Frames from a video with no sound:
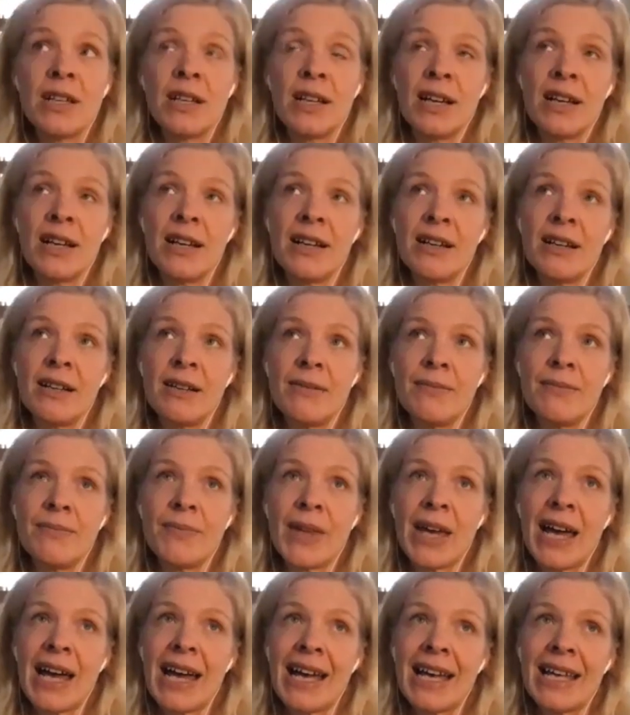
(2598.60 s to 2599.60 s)

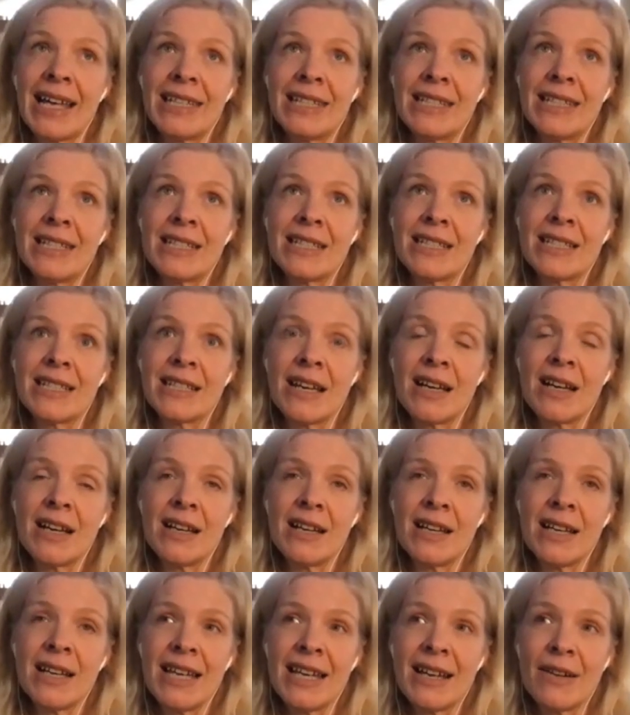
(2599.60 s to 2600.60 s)
Um, and
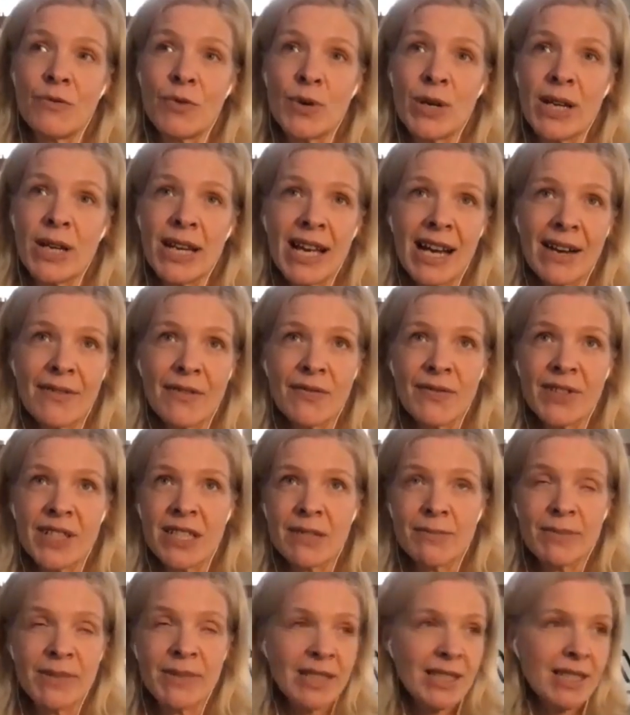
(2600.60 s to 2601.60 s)
uh, we have a
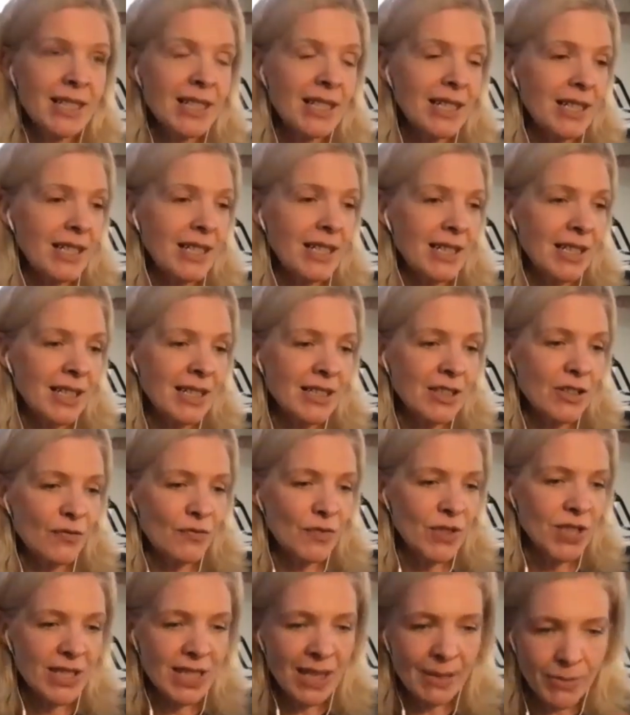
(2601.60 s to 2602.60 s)
vitamin D sort
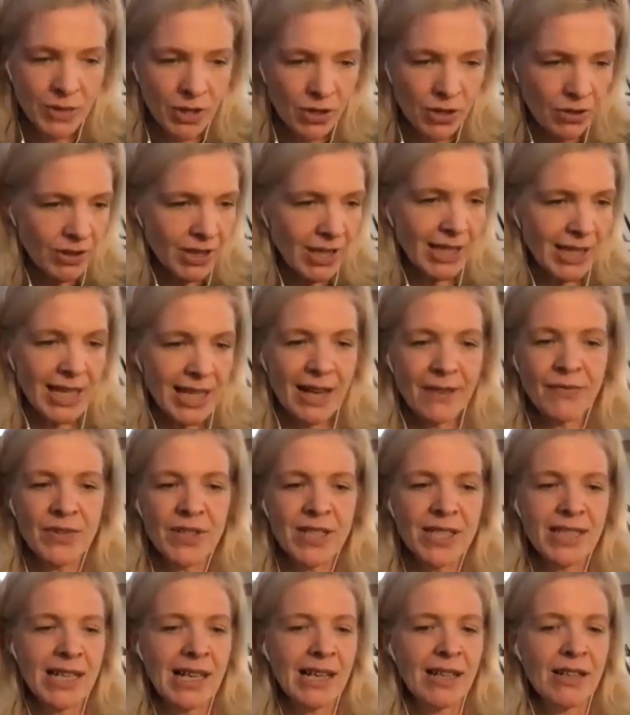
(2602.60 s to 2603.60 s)
of receptor on nearly every
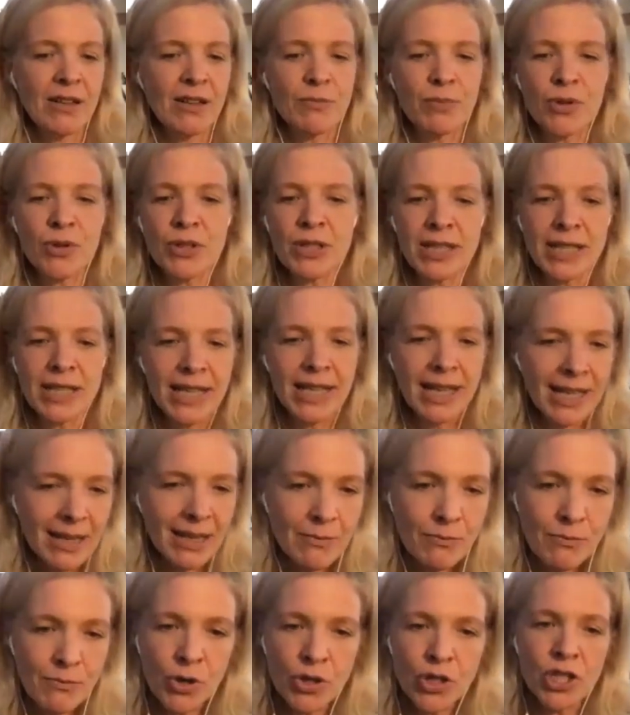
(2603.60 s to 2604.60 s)
cell in our body and
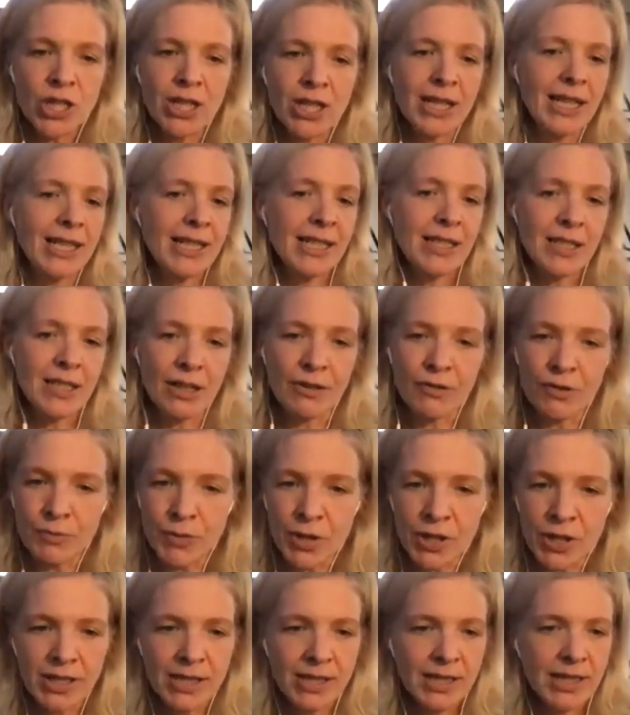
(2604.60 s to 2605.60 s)
it modulates our
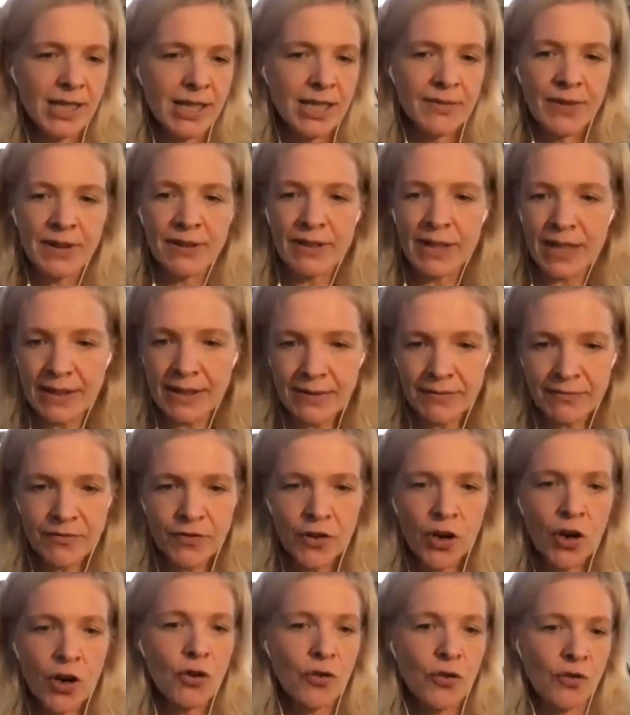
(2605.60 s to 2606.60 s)
immunity. It's very
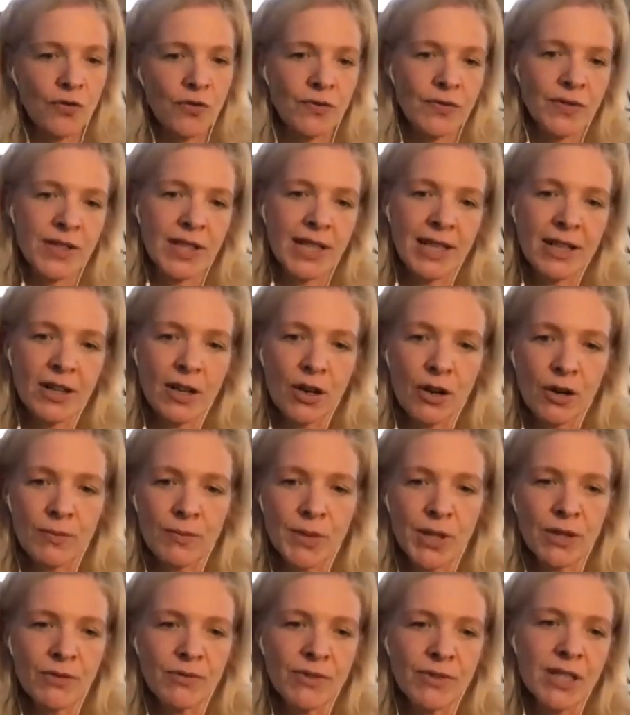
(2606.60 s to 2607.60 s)
involved in our
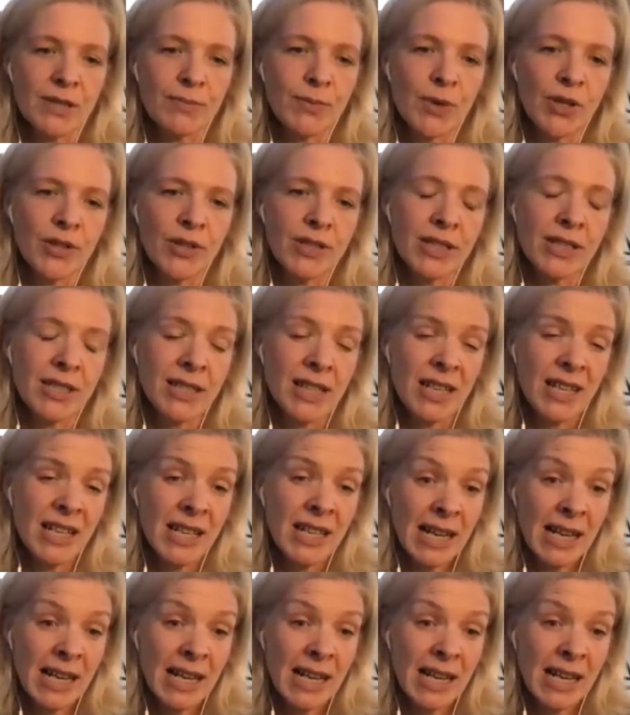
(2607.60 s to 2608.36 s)
immune response.